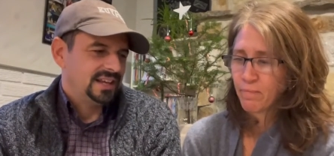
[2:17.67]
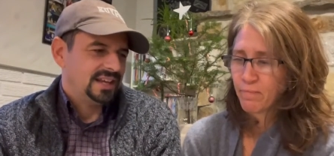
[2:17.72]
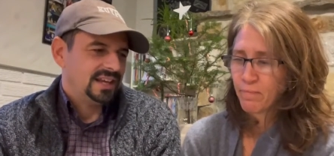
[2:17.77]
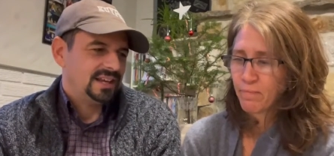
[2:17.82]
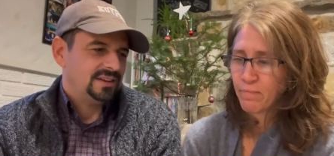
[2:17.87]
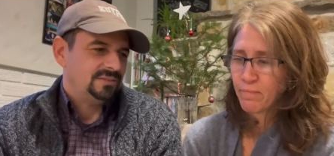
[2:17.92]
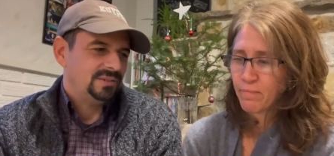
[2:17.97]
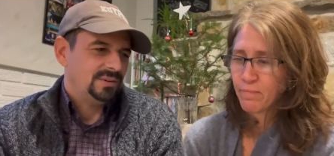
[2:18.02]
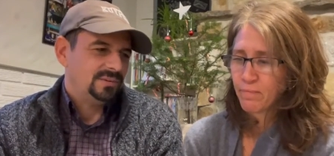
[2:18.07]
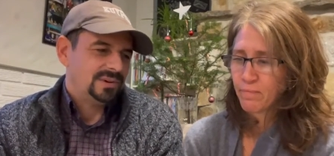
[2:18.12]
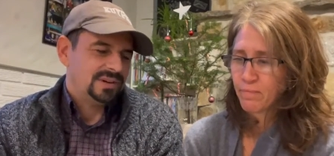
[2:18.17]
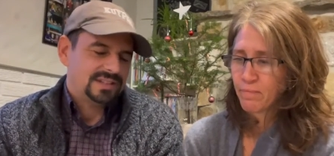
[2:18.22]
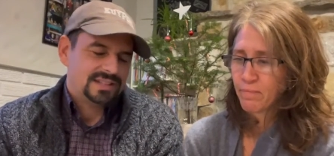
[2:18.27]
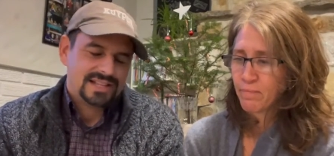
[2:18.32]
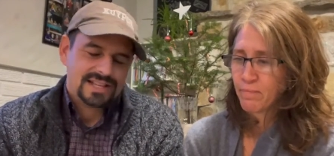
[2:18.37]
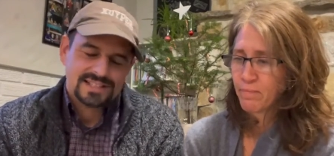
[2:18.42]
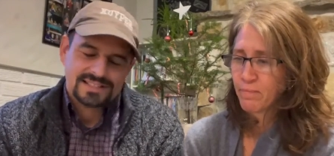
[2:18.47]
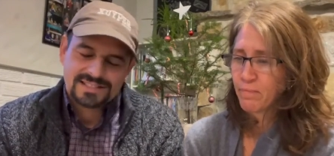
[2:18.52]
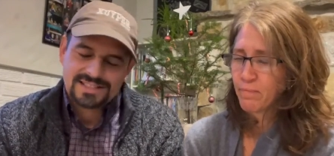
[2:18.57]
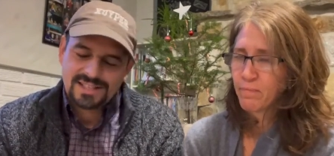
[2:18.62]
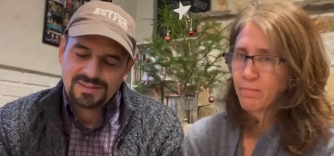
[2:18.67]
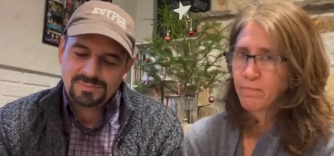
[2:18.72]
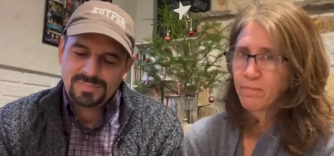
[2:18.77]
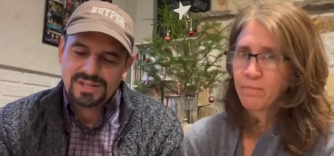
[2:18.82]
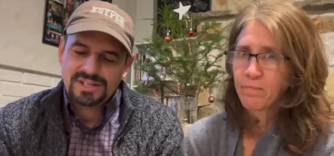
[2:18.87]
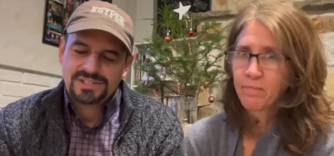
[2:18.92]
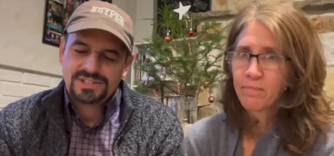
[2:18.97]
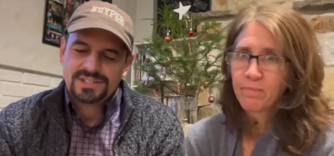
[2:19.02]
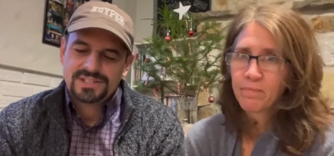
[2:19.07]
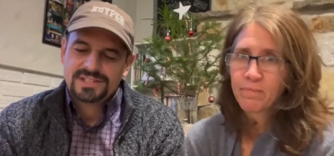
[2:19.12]
Speaker 1: And we want that same
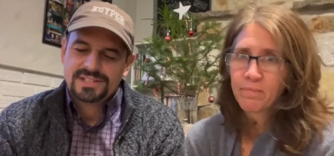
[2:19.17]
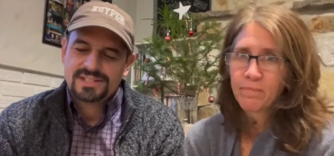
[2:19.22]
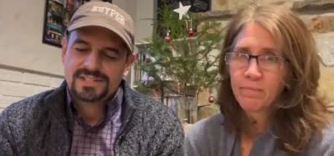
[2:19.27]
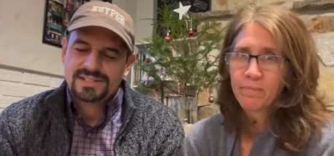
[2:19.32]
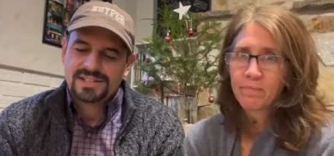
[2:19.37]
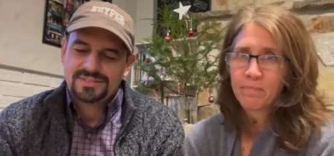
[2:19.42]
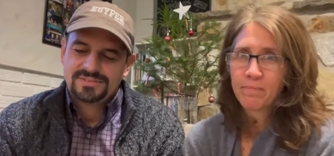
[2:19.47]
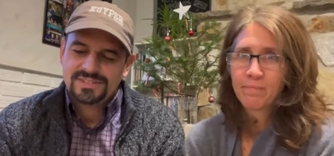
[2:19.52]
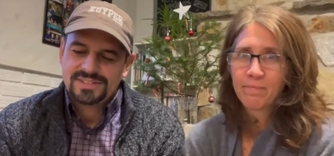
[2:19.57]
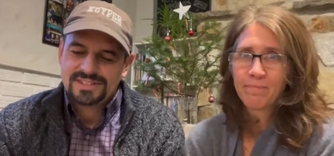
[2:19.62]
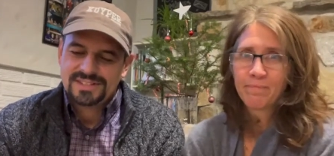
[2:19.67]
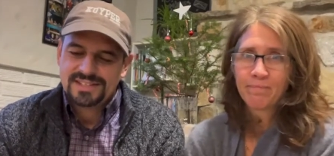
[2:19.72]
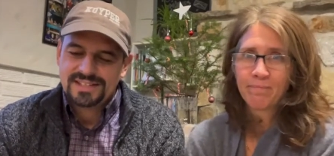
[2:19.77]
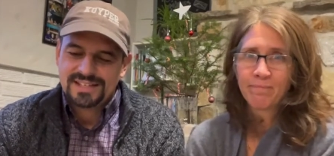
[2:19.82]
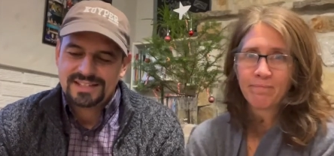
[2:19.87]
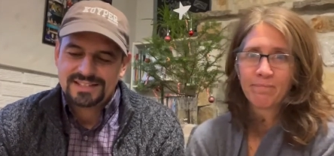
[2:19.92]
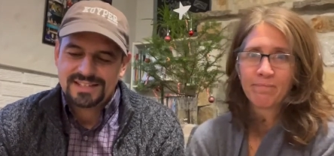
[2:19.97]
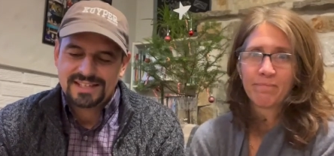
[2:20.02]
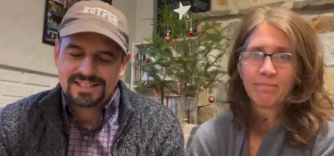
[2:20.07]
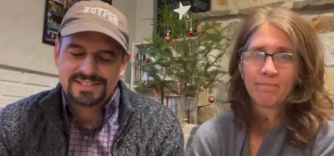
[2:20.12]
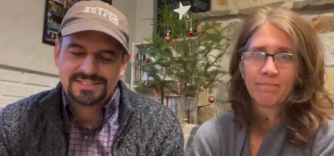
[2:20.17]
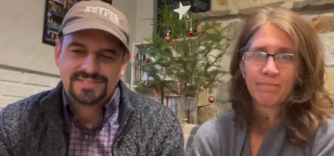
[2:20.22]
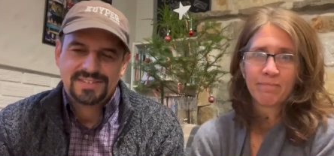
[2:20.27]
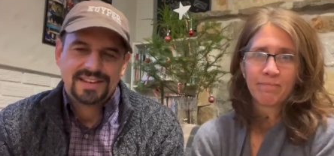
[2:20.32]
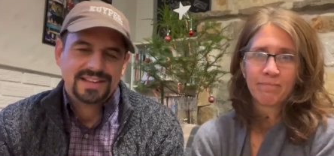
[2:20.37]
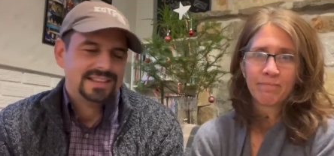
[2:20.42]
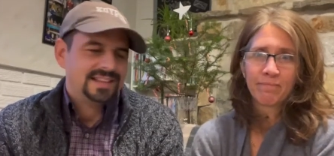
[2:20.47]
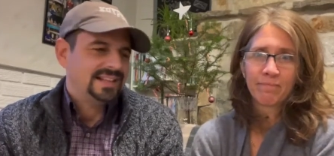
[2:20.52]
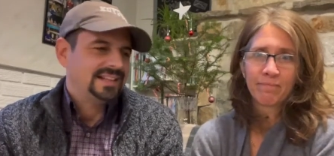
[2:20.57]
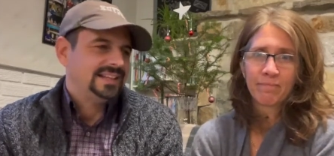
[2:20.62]
patience, as Amy said, that takes
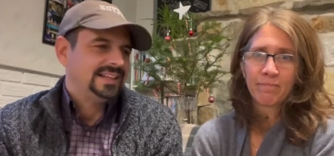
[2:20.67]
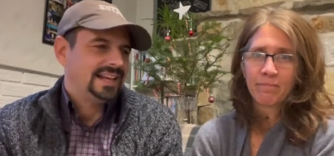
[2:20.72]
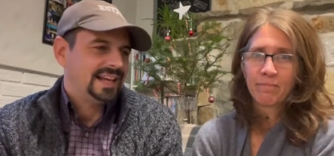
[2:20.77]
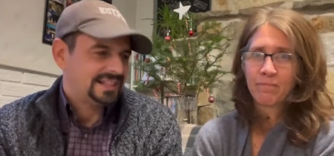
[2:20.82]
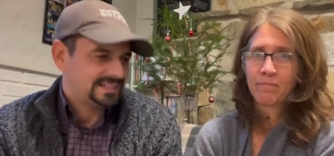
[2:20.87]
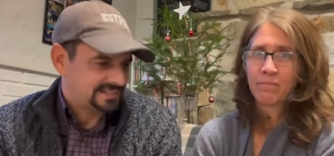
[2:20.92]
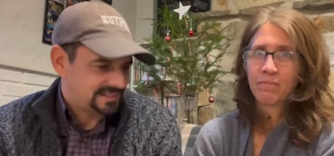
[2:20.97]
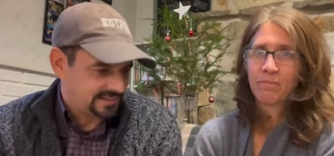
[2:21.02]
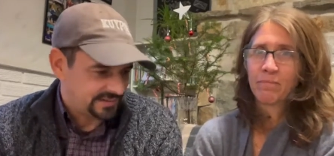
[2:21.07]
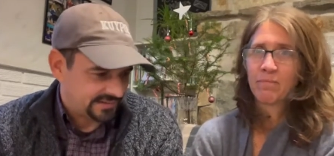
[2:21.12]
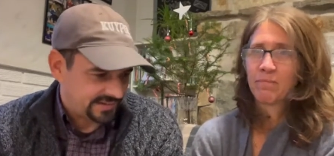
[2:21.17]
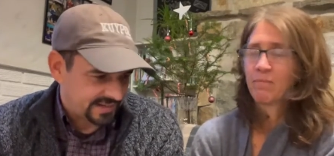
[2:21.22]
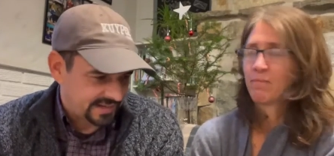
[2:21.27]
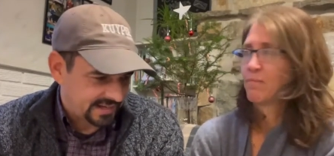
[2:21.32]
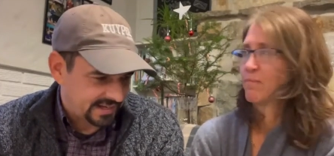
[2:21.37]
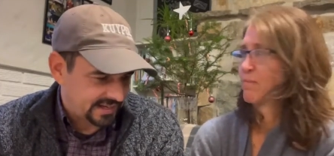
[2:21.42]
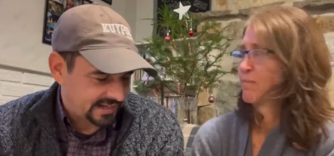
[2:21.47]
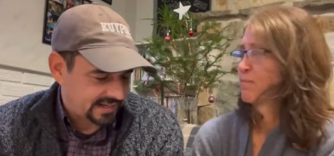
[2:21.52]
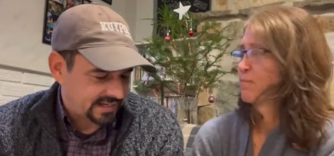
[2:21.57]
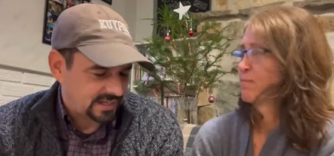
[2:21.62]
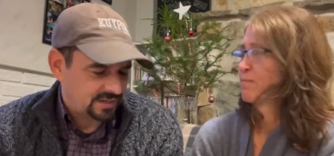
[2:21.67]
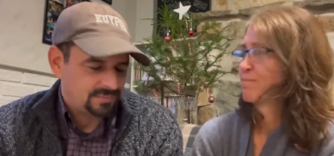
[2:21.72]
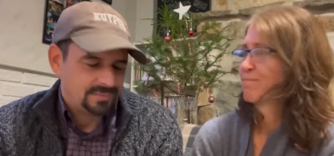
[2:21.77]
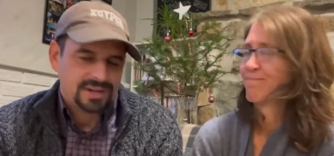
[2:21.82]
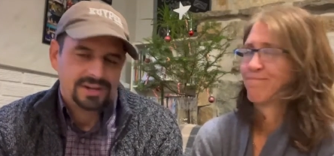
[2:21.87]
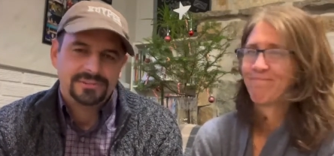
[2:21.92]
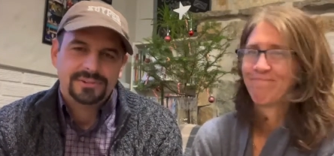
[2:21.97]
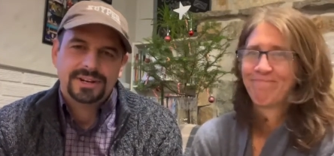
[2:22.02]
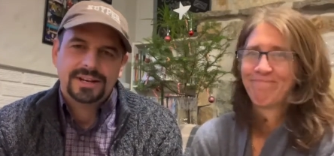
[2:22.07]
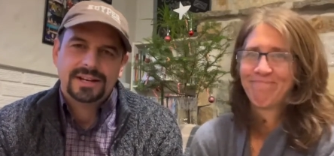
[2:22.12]
faith. And yesterday, in
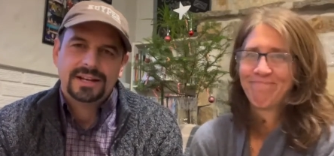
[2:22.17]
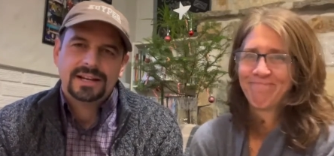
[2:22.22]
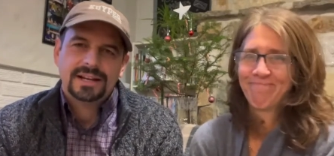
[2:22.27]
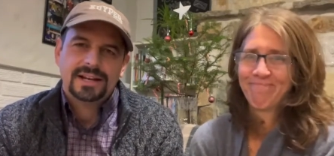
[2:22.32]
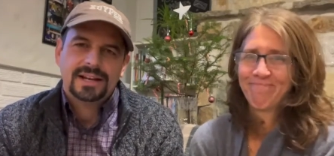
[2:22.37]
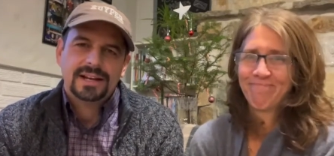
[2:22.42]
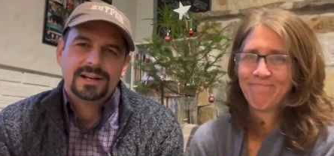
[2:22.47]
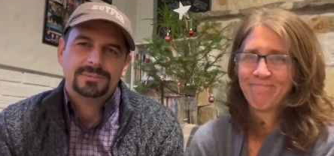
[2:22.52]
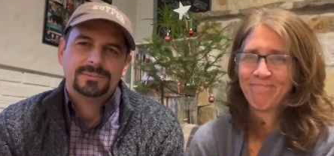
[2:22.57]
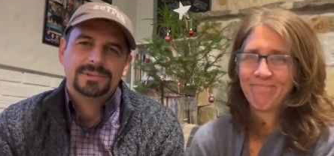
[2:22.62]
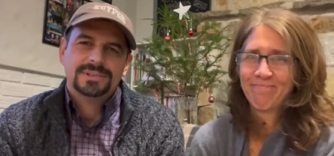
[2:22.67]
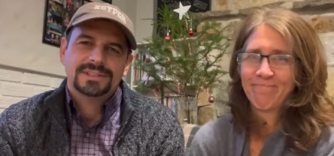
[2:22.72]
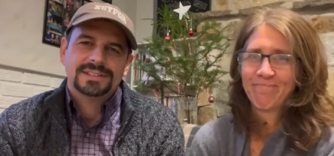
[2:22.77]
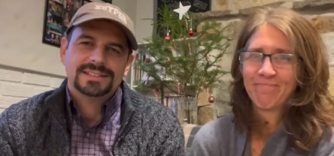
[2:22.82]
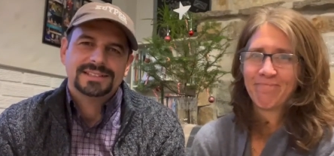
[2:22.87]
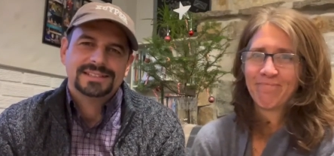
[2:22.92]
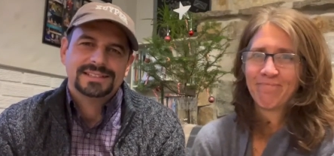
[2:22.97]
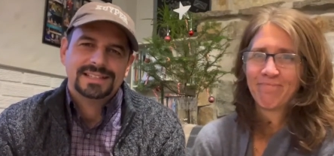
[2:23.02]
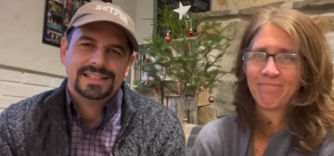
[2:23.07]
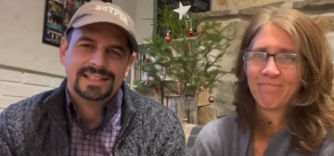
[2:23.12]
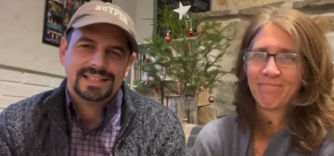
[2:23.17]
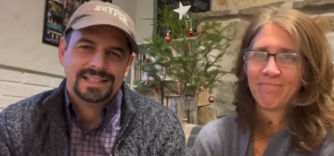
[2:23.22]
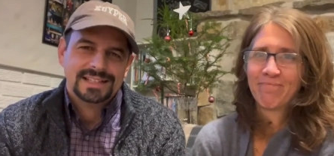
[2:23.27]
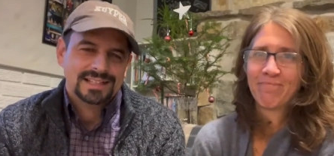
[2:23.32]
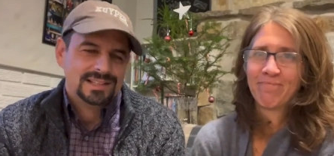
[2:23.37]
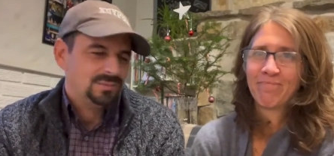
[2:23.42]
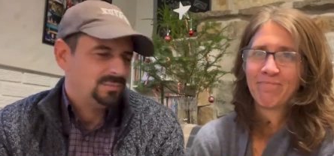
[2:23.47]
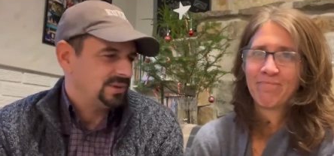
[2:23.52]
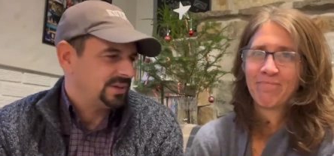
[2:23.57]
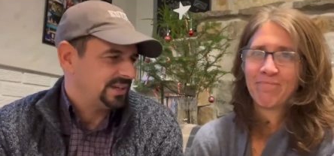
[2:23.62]
my reading, I was in
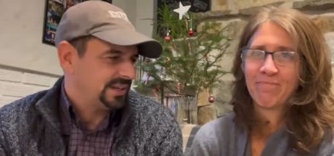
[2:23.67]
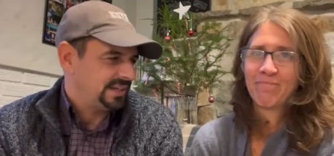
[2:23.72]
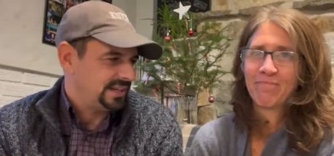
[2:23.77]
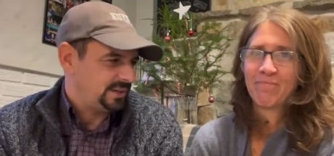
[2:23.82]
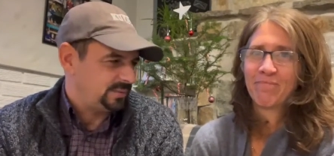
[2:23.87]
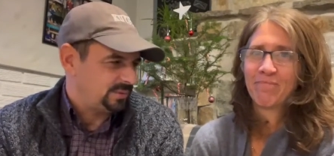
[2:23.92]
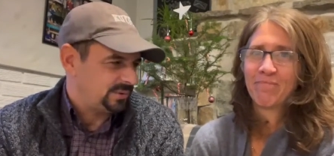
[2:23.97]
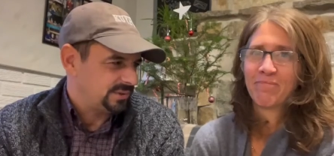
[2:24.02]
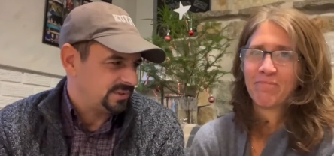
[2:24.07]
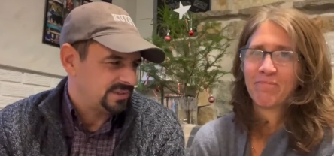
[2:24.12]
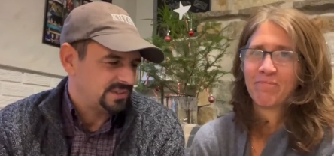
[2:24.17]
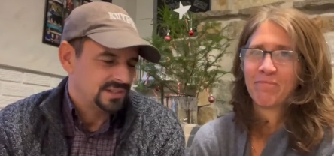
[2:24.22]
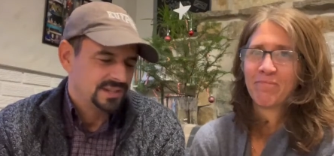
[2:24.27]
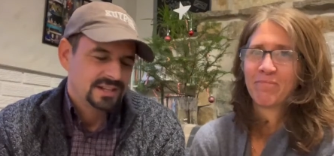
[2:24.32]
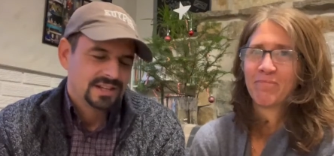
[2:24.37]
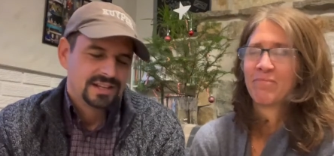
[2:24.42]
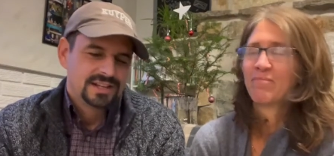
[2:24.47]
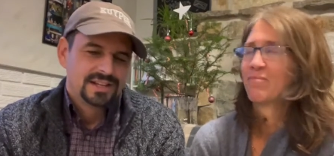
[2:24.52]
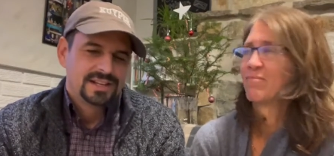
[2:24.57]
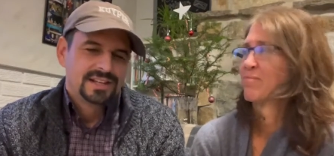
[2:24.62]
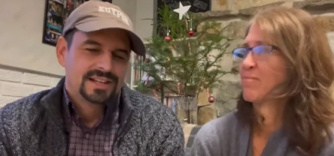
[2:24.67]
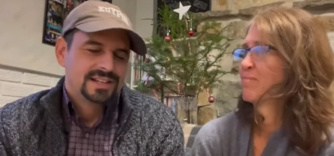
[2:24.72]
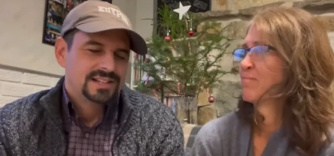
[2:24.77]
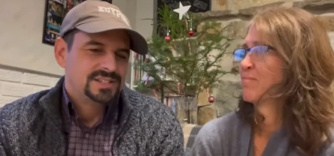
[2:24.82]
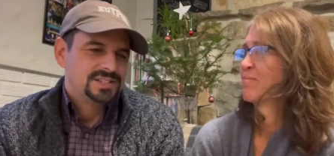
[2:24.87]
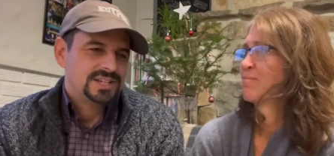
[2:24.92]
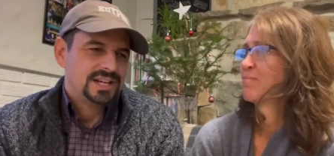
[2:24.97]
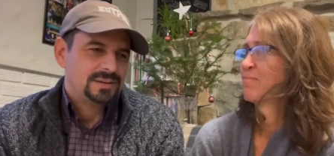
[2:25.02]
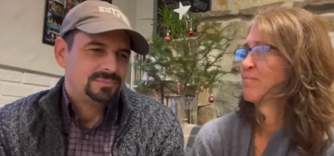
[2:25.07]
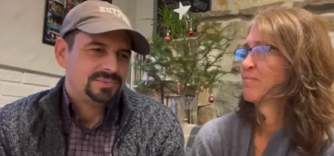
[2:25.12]
the book of Hebrews,
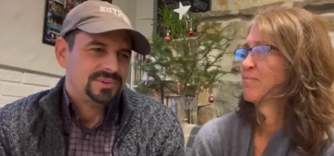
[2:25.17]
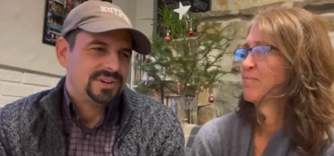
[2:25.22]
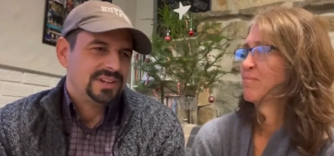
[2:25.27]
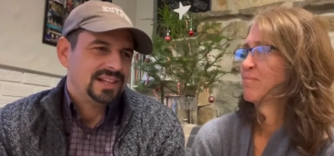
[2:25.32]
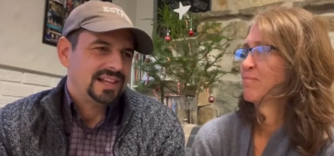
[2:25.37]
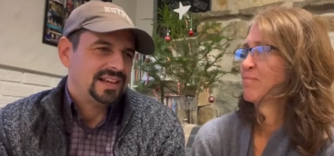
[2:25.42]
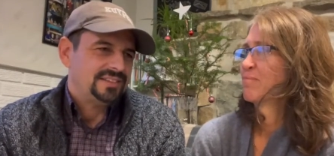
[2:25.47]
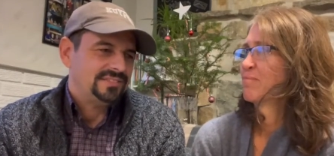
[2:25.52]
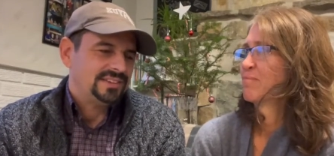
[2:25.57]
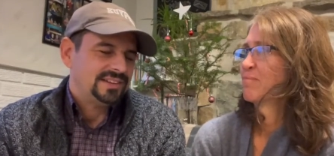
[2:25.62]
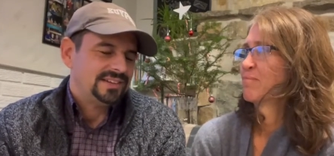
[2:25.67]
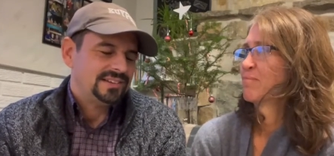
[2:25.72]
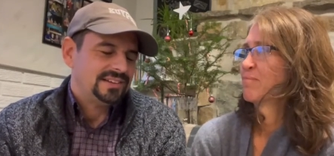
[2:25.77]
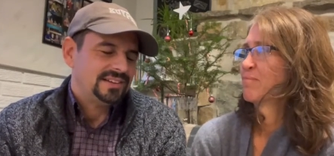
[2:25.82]
chapter 11.